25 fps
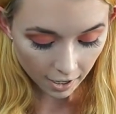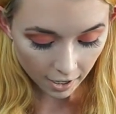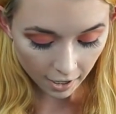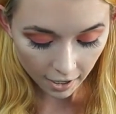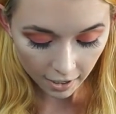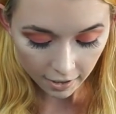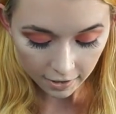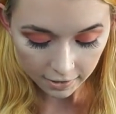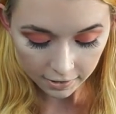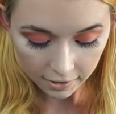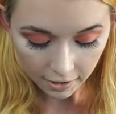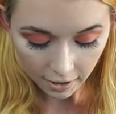
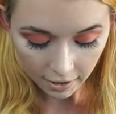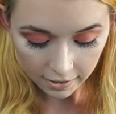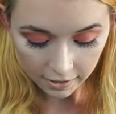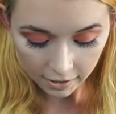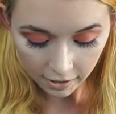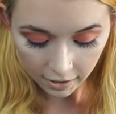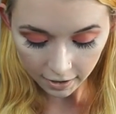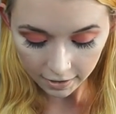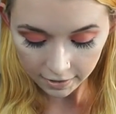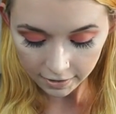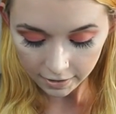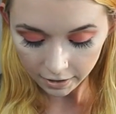And I
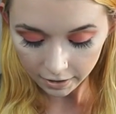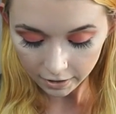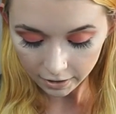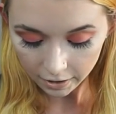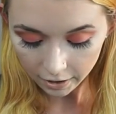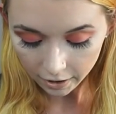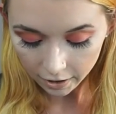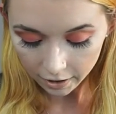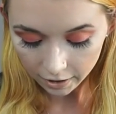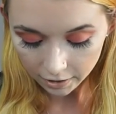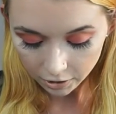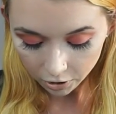said I did
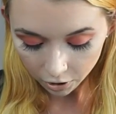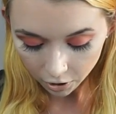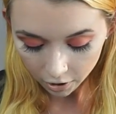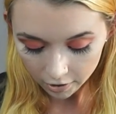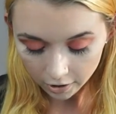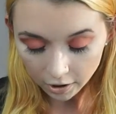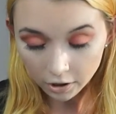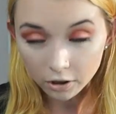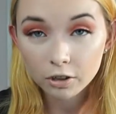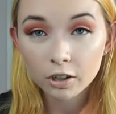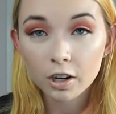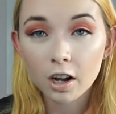get
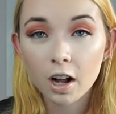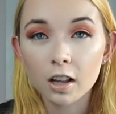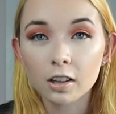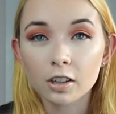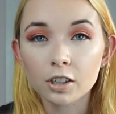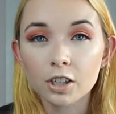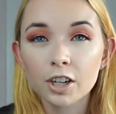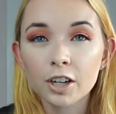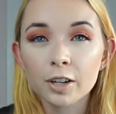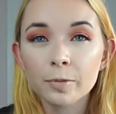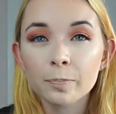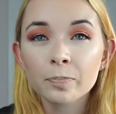another
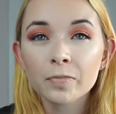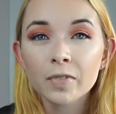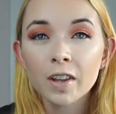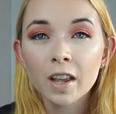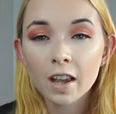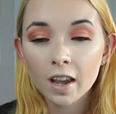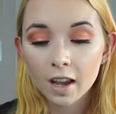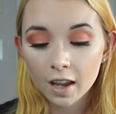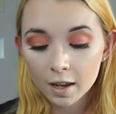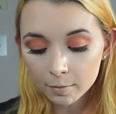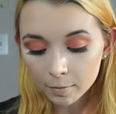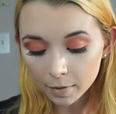color
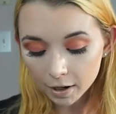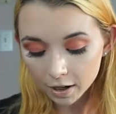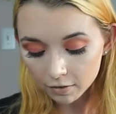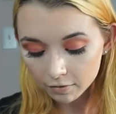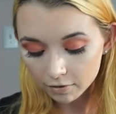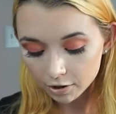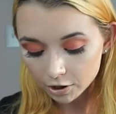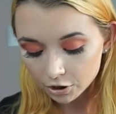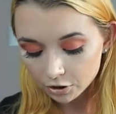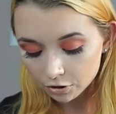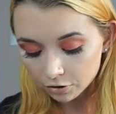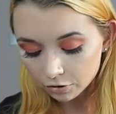and my
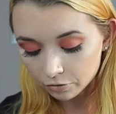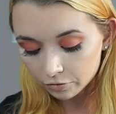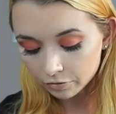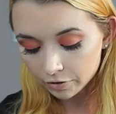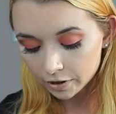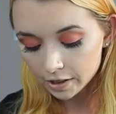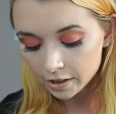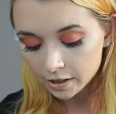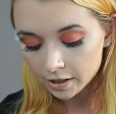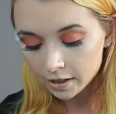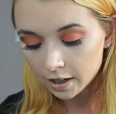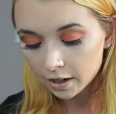original
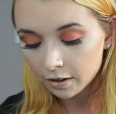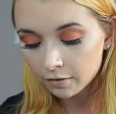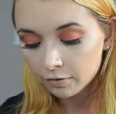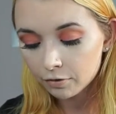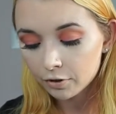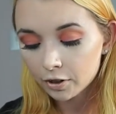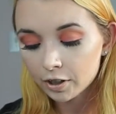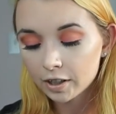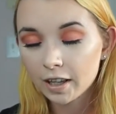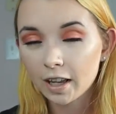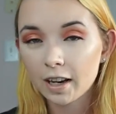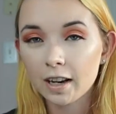reasoning
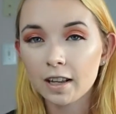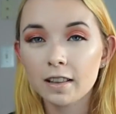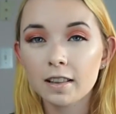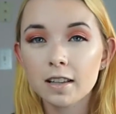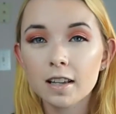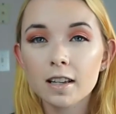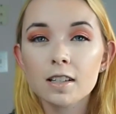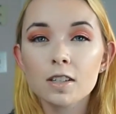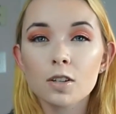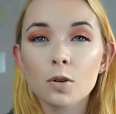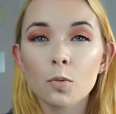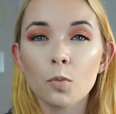for getting
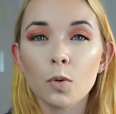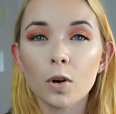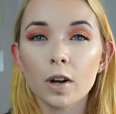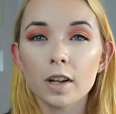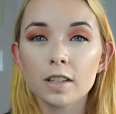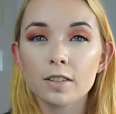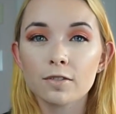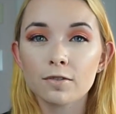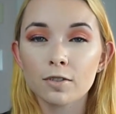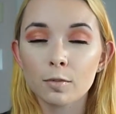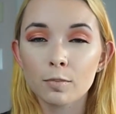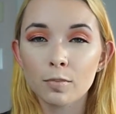this
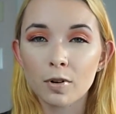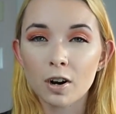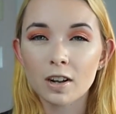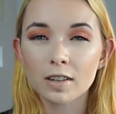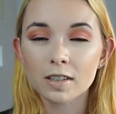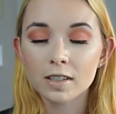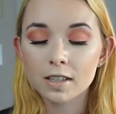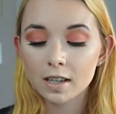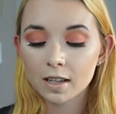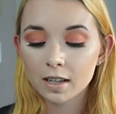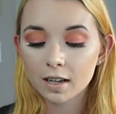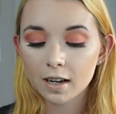was for
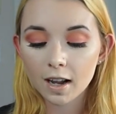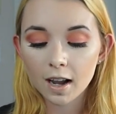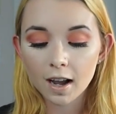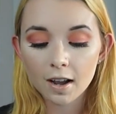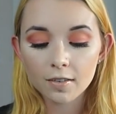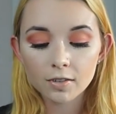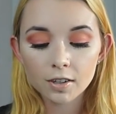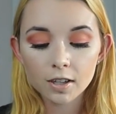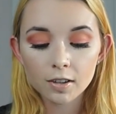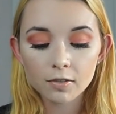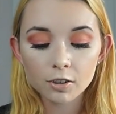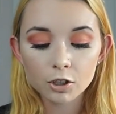bronzing and I
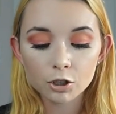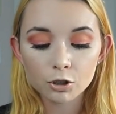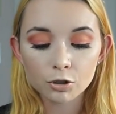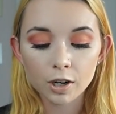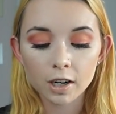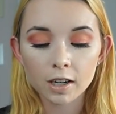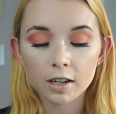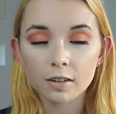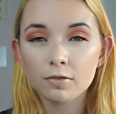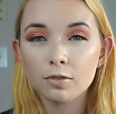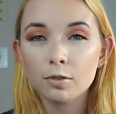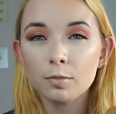haven't even
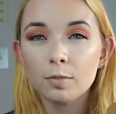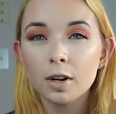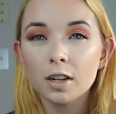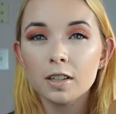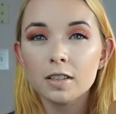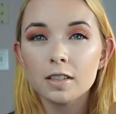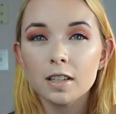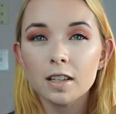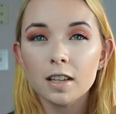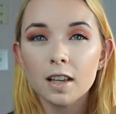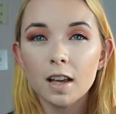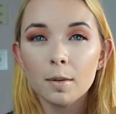tried it for
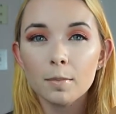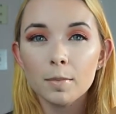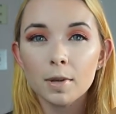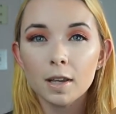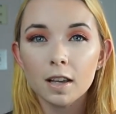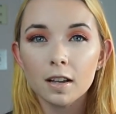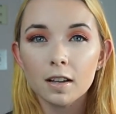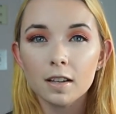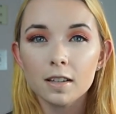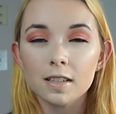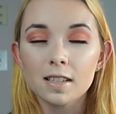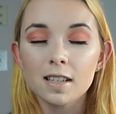bronzing yet
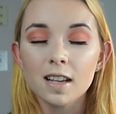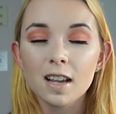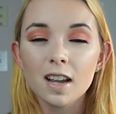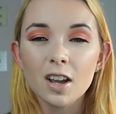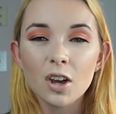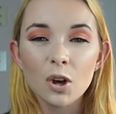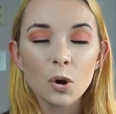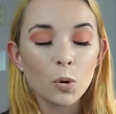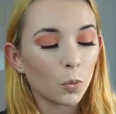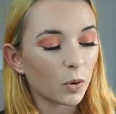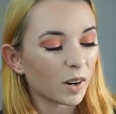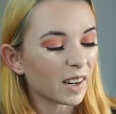because
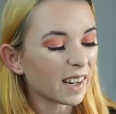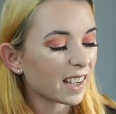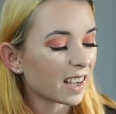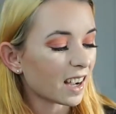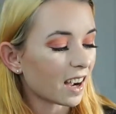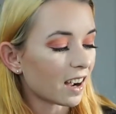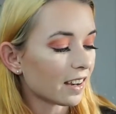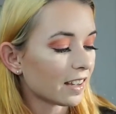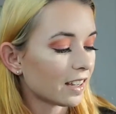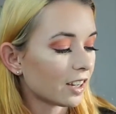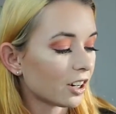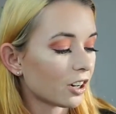when it
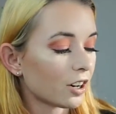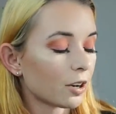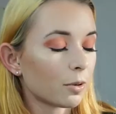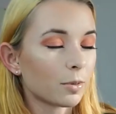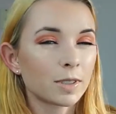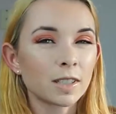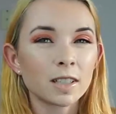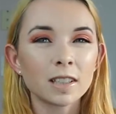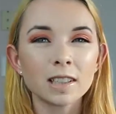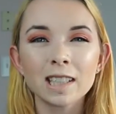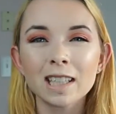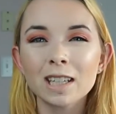got here, it
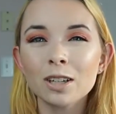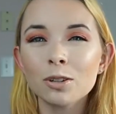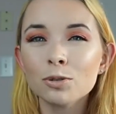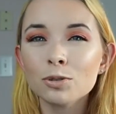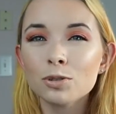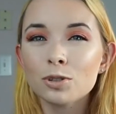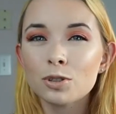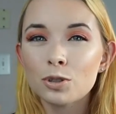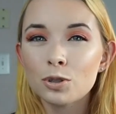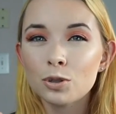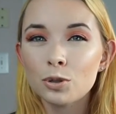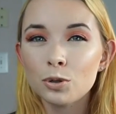was a
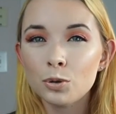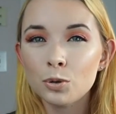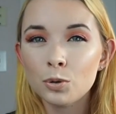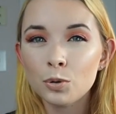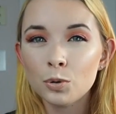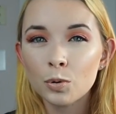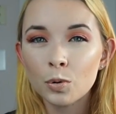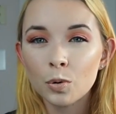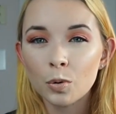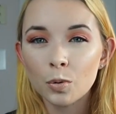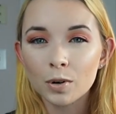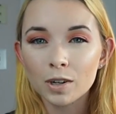little
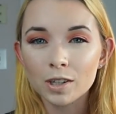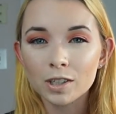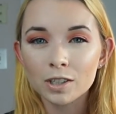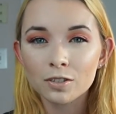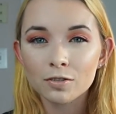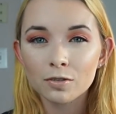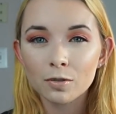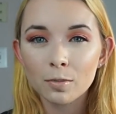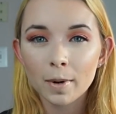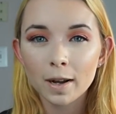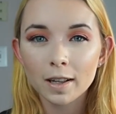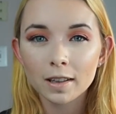too
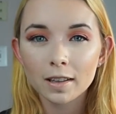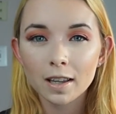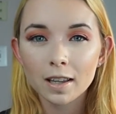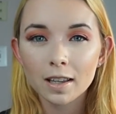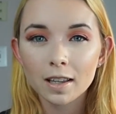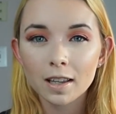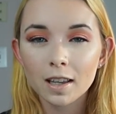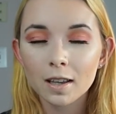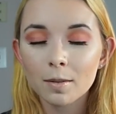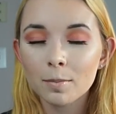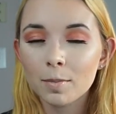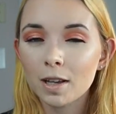orange for my
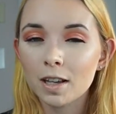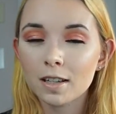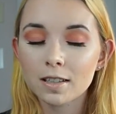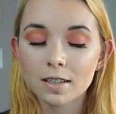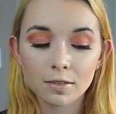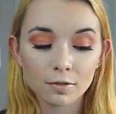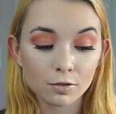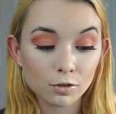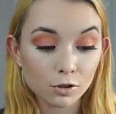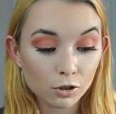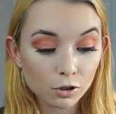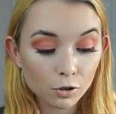liking because
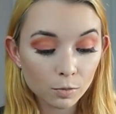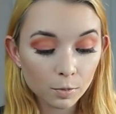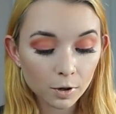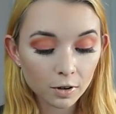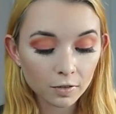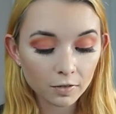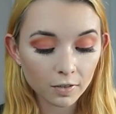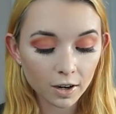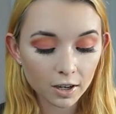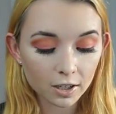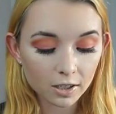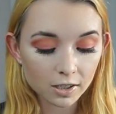I have super
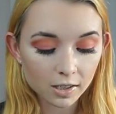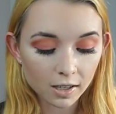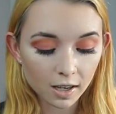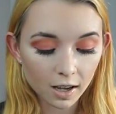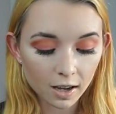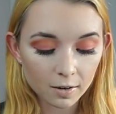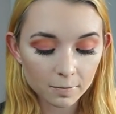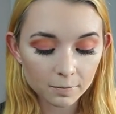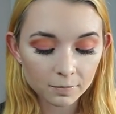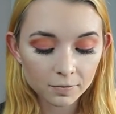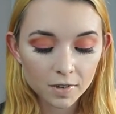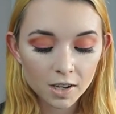fair
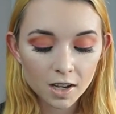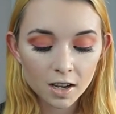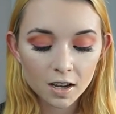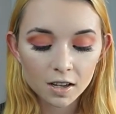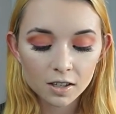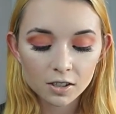skin.